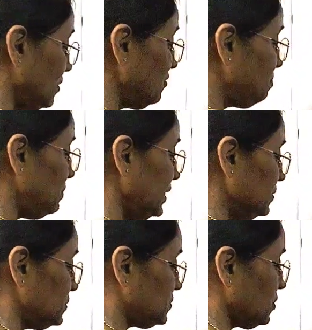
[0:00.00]
of
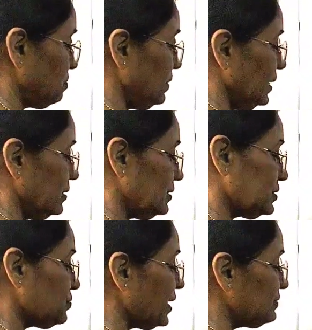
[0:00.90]
pleiotropy.
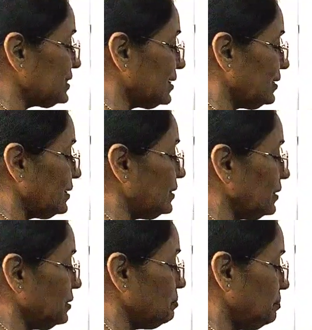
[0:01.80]
This we have studied
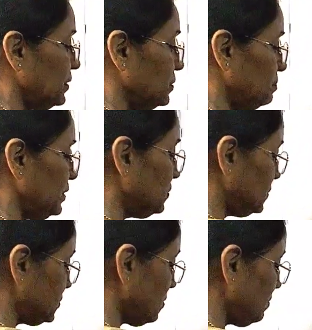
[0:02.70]
in
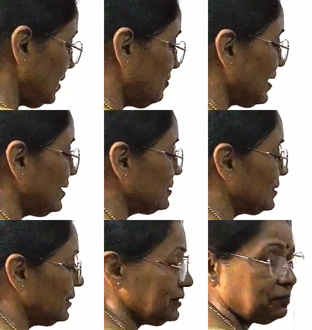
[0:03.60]
pleiotropy. While
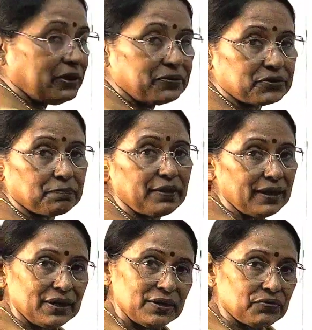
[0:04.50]
studying pleiotropy,
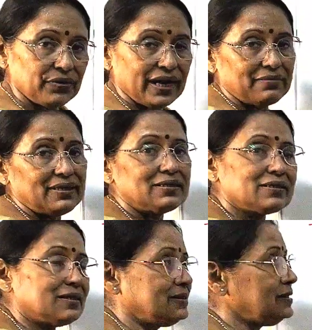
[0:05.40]
we have
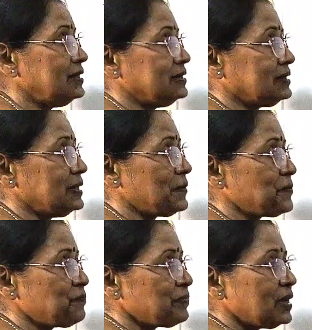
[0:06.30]
discussed this.
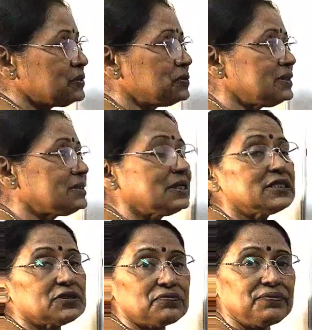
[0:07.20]
So this
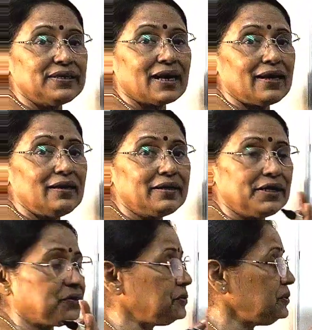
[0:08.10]
is
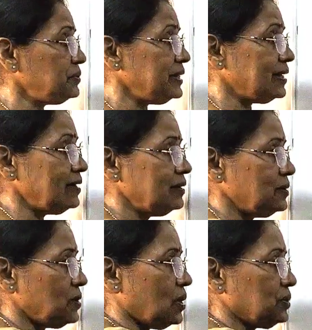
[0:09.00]
phenylketonuria,
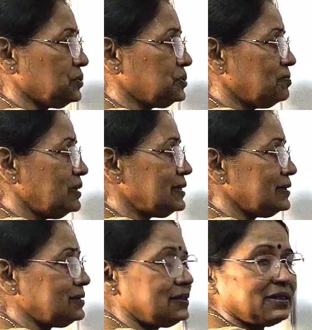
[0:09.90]
autosomal
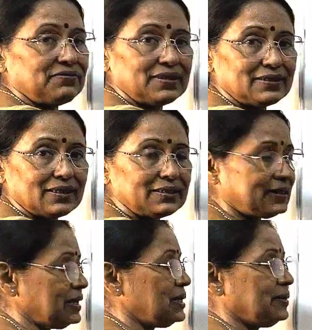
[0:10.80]
recessive
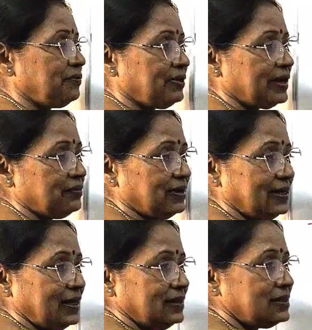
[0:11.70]
disease, where
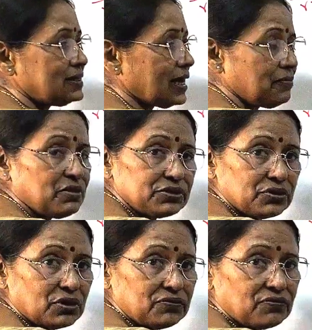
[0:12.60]
one enzyme is
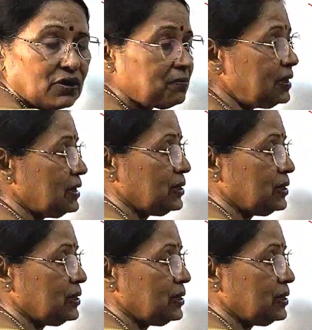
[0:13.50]
not formed.